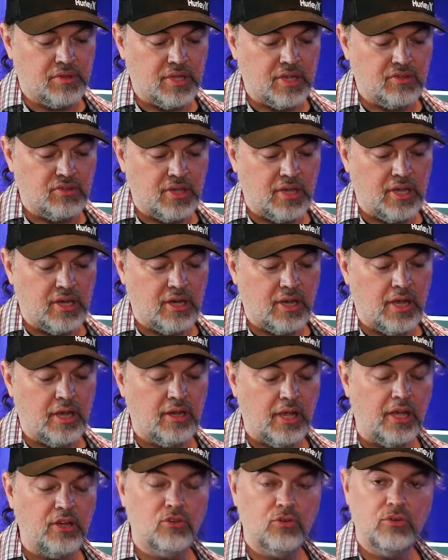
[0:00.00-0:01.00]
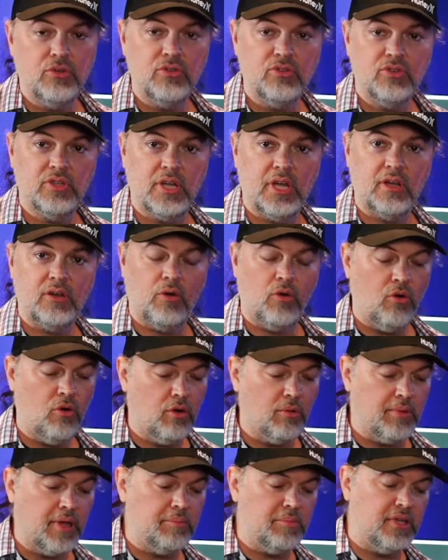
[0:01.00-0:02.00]
this, and I do use it at
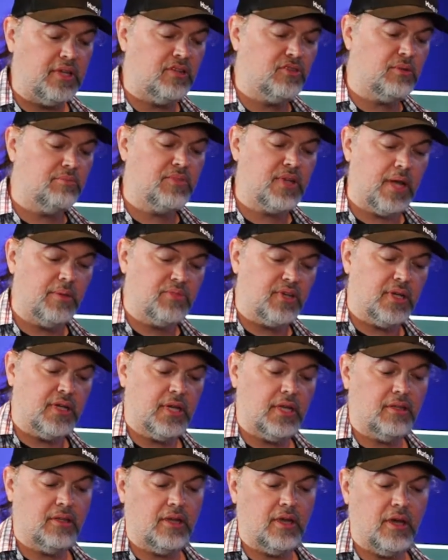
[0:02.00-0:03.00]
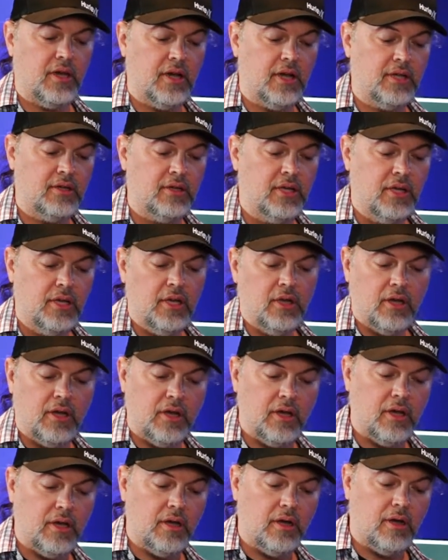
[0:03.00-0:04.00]
home. I mean, sometimes I get the odd
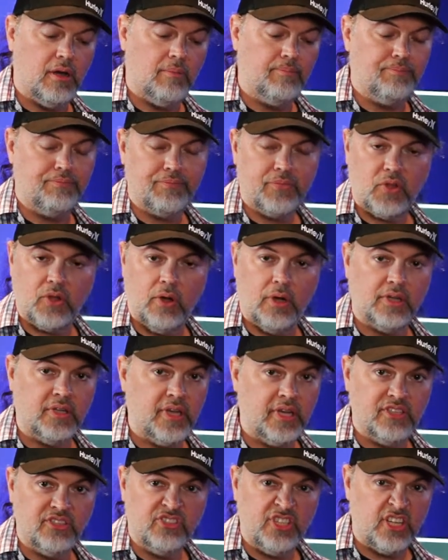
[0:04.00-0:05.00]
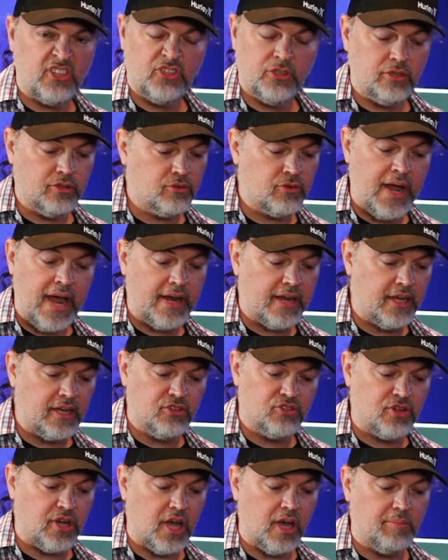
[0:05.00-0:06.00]
online session
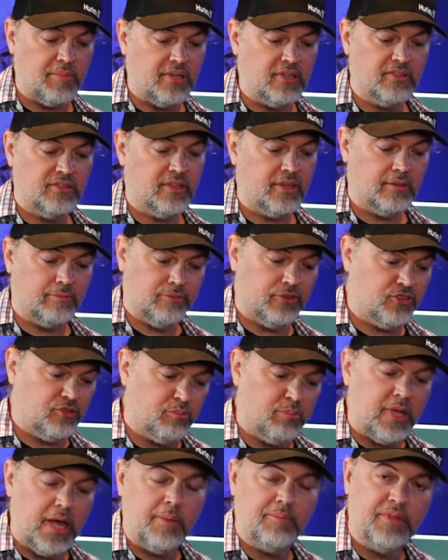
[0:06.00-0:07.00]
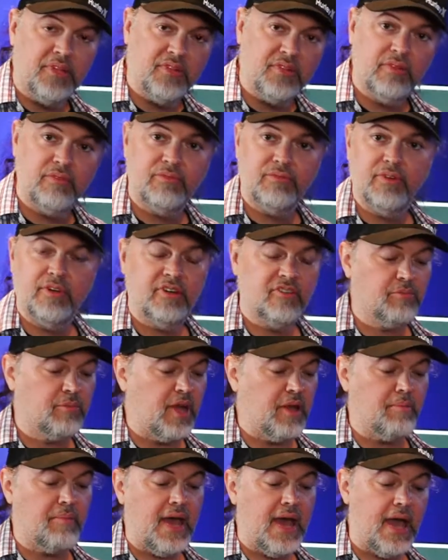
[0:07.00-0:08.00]
tracking job, and it's like just plop this in front of
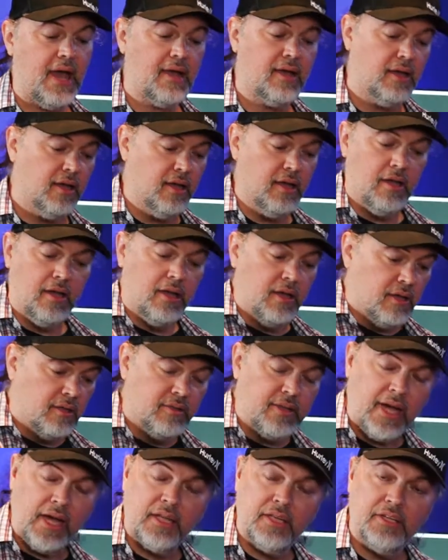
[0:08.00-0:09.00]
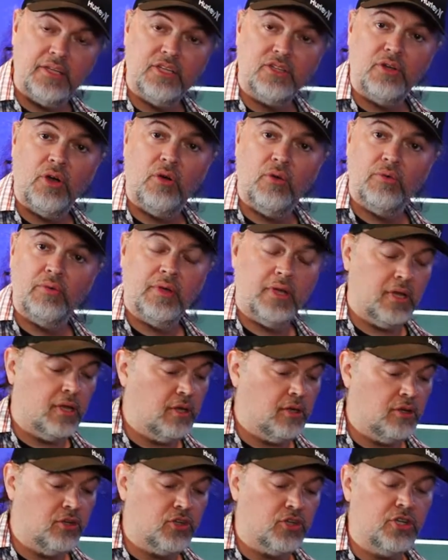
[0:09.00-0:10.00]
my Mac, dial in a tone,
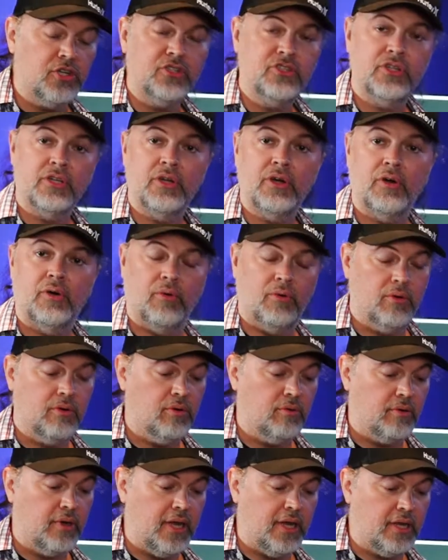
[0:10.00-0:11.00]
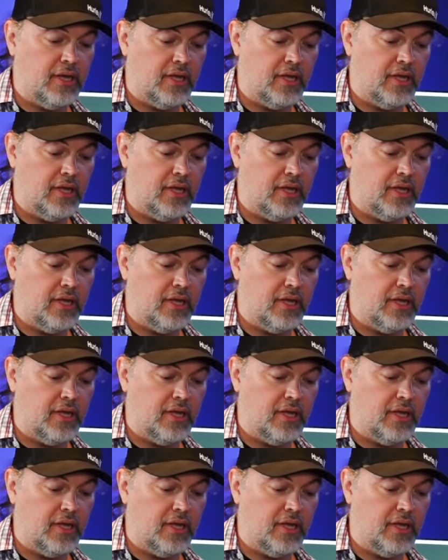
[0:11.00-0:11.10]
you're good to go. Right?